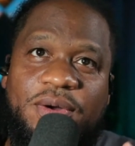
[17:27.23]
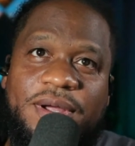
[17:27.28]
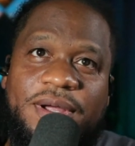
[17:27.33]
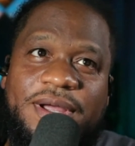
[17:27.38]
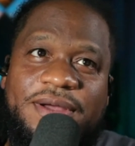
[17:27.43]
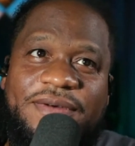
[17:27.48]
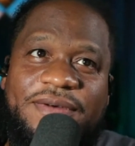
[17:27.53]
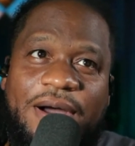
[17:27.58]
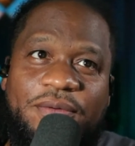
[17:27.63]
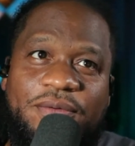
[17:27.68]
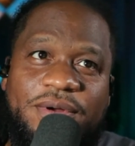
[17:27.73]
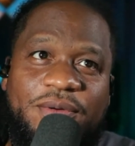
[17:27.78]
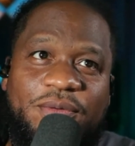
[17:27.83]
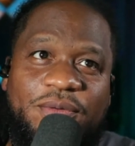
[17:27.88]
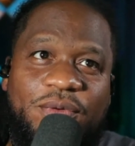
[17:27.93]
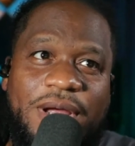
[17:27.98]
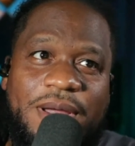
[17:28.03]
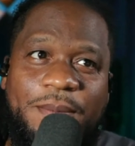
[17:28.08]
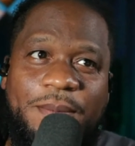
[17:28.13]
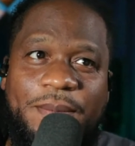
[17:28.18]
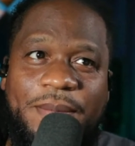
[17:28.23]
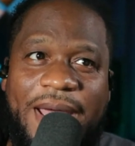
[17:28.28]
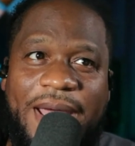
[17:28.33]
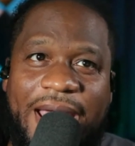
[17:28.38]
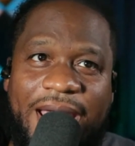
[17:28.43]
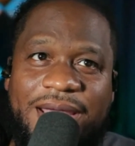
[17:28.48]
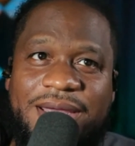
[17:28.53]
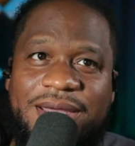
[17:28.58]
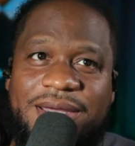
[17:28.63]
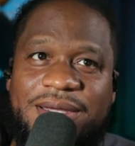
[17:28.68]
if I would have went
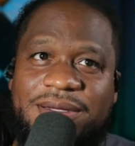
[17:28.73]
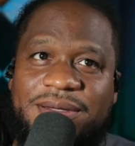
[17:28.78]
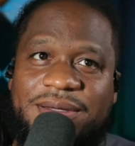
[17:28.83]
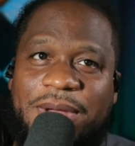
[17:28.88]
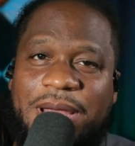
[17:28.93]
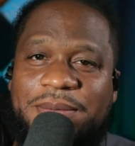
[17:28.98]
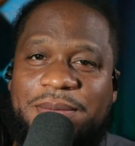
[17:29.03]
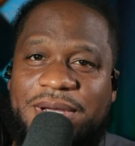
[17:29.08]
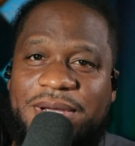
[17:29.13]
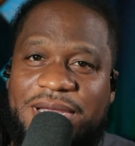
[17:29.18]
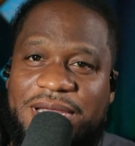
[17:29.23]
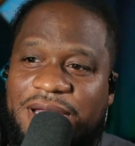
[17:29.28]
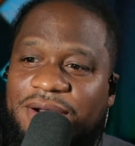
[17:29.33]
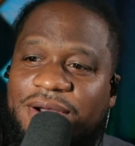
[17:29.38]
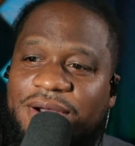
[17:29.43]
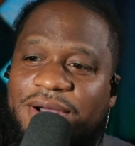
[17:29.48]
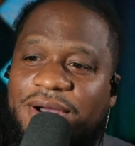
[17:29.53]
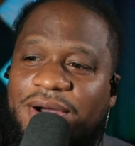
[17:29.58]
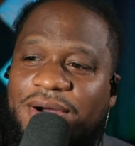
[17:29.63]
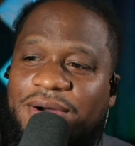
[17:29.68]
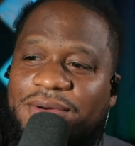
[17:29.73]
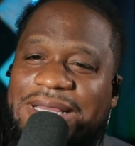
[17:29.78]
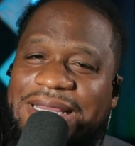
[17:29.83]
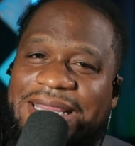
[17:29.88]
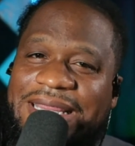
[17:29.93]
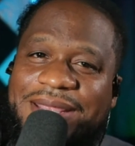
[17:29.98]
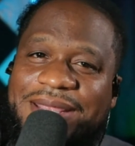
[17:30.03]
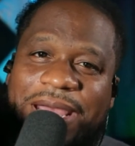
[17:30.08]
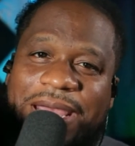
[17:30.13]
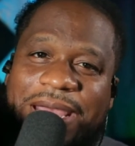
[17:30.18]
back maybe a year ago,
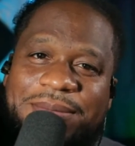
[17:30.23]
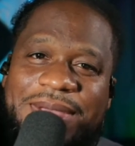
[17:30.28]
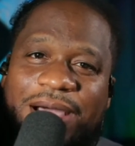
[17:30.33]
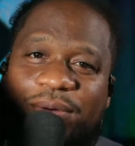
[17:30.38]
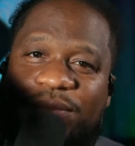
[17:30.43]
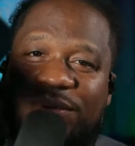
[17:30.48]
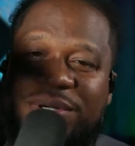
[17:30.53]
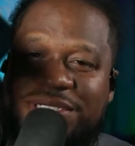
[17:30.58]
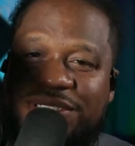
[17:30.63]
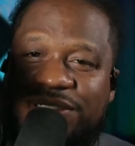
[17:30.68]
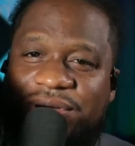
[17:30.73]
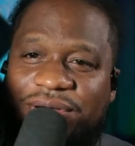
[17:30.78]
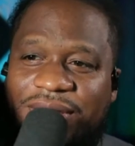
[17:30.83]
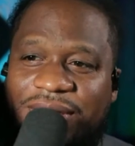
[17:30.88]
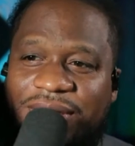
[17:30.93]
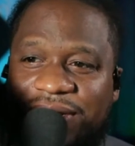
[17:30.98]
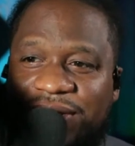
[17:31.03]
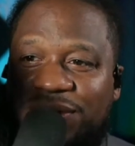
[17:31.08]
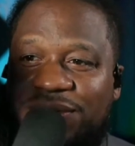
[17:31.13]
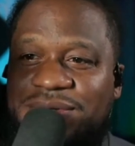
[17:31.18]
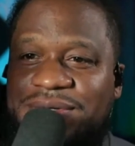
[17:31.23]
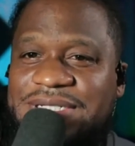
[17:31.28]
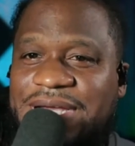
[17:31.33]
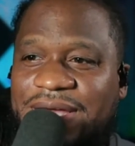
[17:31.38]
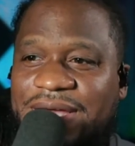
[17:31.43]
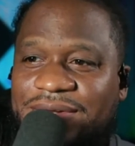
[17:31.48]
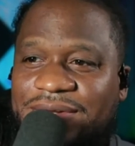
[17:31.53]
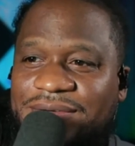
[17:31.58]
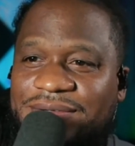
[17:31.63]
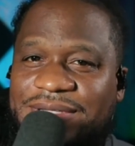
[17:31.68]
then maybe I would have started a new
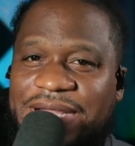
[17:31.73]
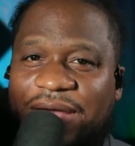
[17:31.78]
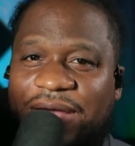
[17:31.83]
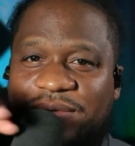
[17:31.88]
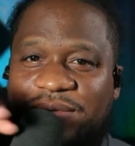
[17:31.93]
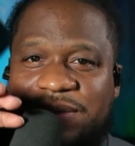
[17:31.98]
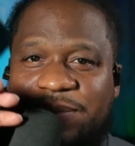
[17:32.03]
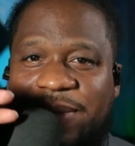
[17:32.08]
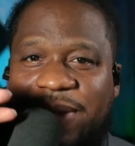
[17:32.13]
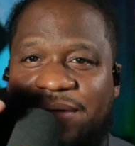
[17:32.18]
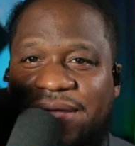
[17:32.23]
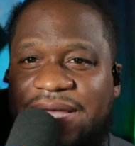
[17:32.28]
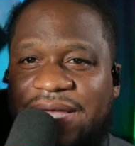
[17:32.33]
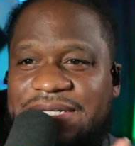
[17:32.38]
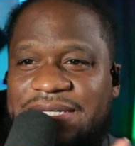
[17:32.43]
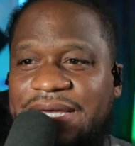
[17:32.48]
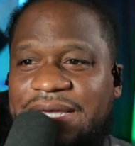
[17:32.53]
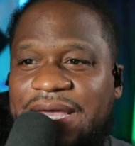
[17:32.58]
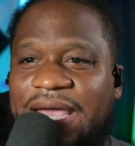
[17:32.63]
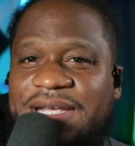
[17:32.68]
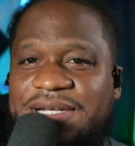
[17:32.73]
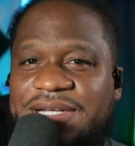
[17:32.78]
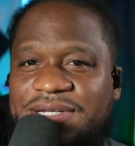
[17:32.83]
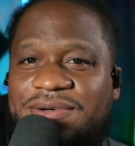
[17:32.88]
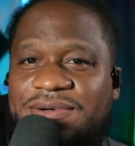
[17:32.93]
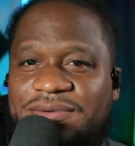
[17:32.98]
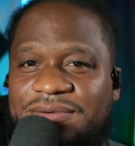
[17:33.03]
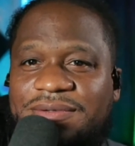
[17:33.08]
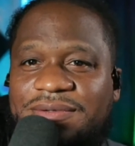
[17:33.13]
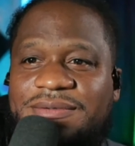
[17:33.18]
channel that was about
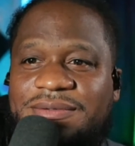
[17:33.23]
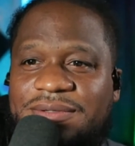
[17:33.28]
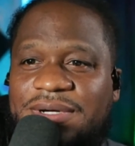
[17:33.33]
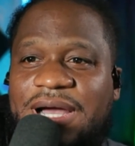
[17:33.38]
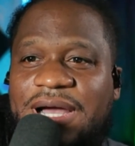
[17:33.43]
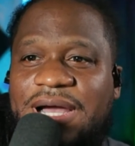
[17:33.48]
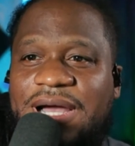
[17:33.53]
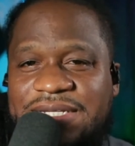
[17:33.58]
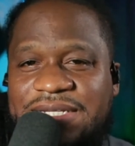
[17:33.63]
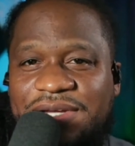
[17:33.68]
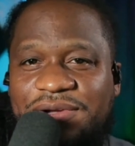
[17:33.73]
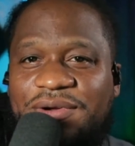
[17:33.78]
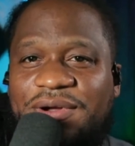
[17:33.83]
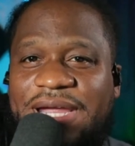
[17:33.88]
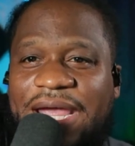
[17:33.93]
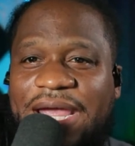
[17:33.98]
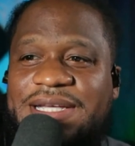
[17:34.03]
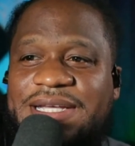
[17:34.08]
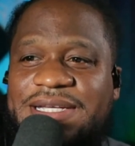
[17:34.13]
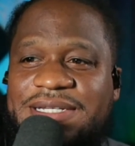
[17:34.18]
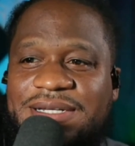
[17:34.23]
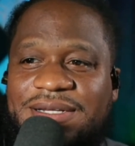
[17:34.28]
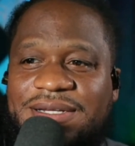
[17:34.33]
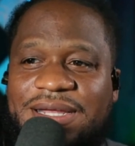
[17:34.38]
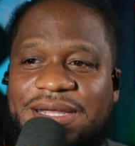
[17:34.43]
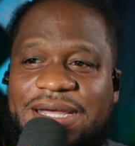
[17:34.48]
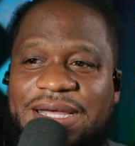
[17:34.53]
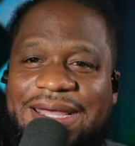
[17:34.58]
educational content creation.